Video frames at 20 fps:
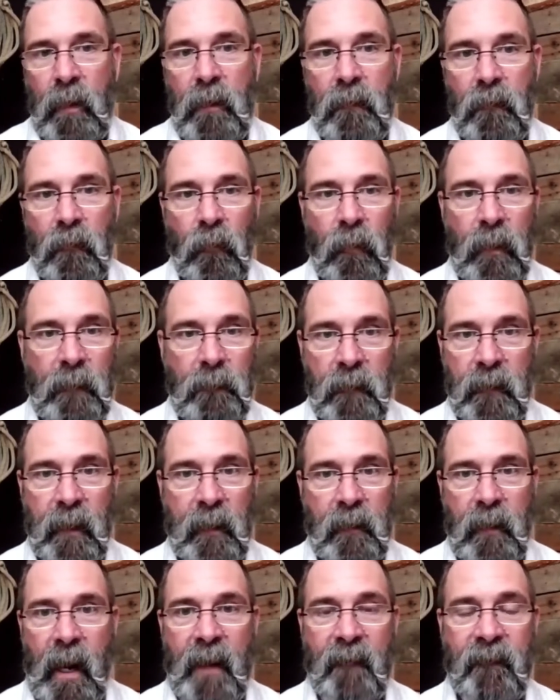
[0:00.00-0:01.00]
We we
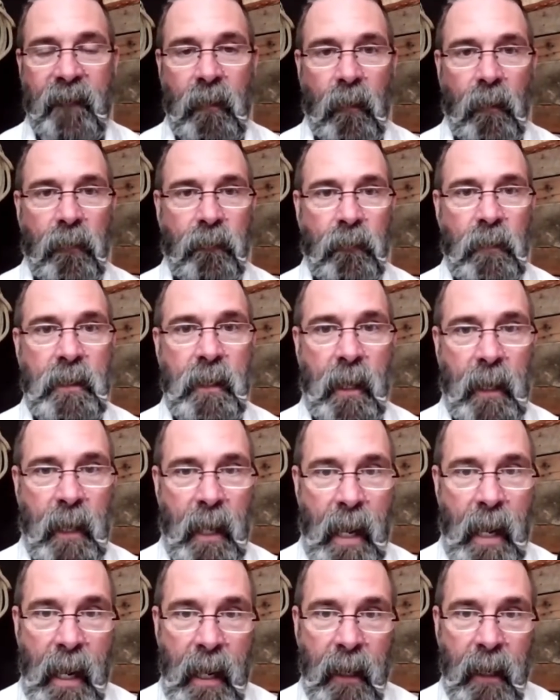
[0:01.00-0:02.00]
kick off, you know, three ton
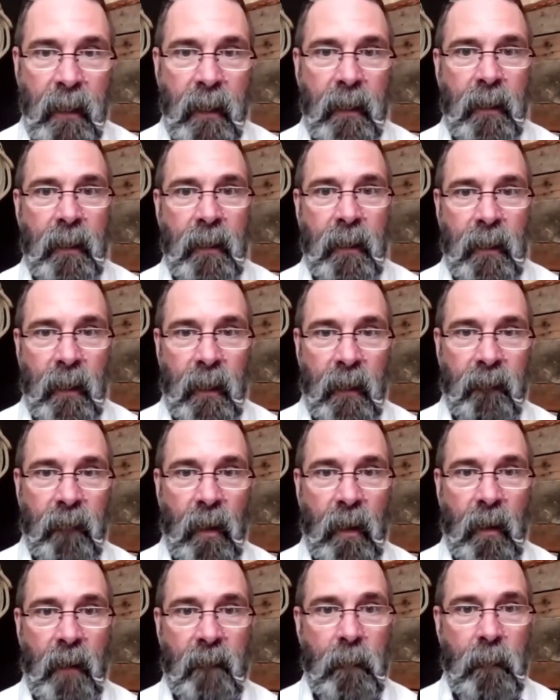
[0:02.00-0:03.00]
of hay of a
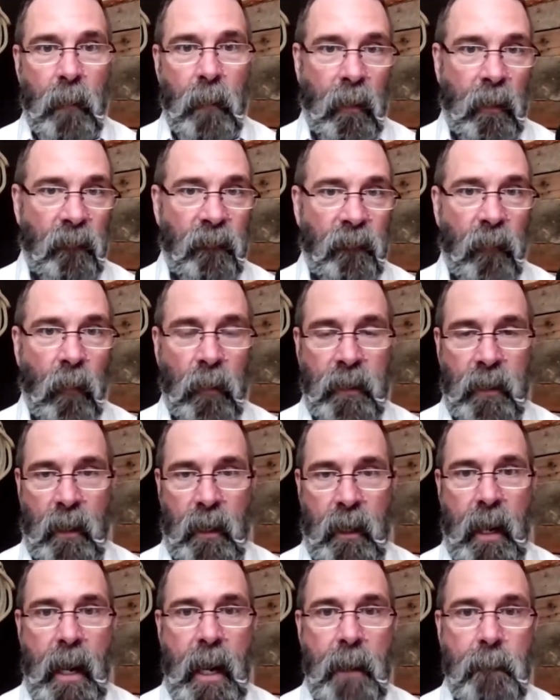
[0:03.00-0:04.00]
of a morning or four
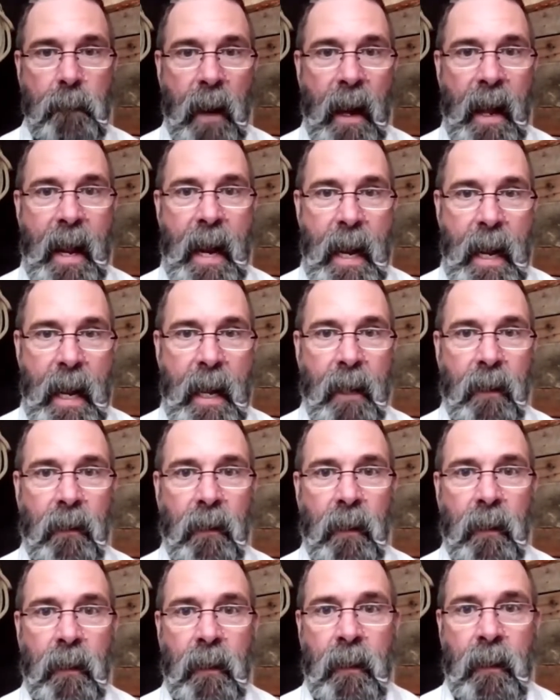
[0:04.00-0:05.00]
ton of hay by
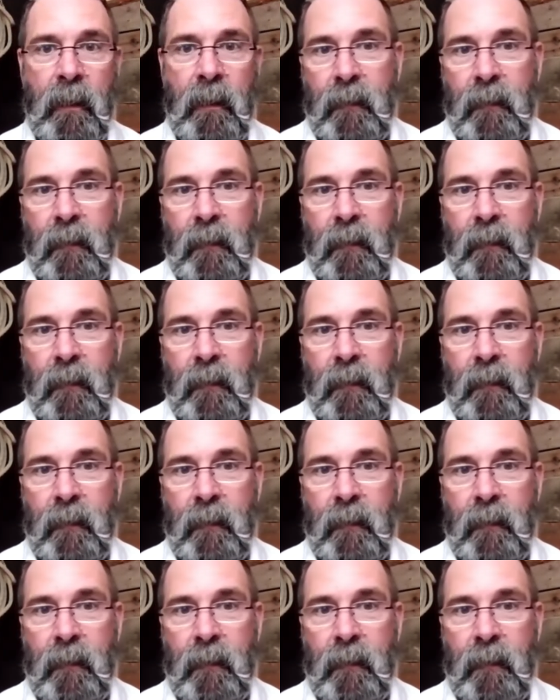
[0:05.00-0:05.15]
hand